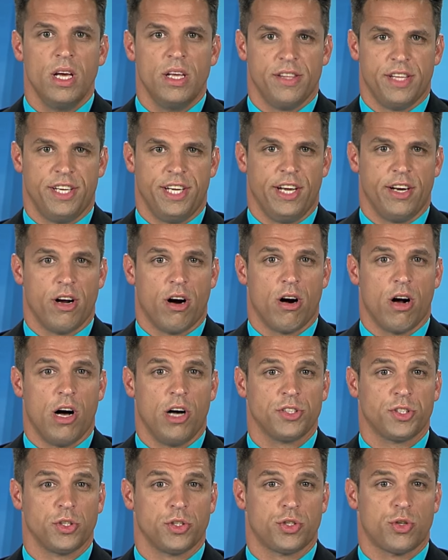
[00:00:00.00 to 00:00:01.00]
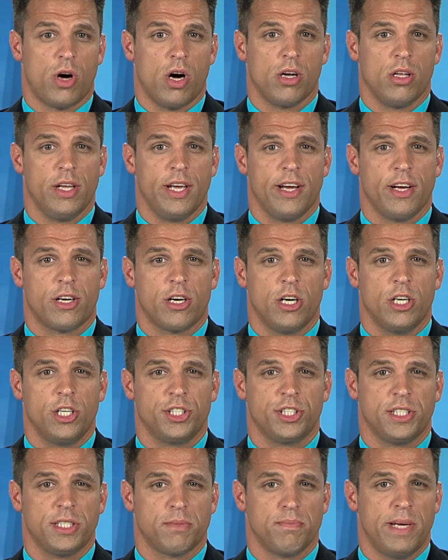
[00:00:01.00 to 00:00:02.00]
The DNR also strongly
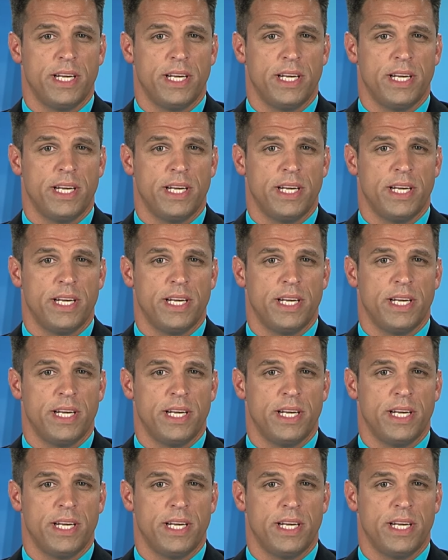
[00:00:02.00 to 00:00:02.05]
encourages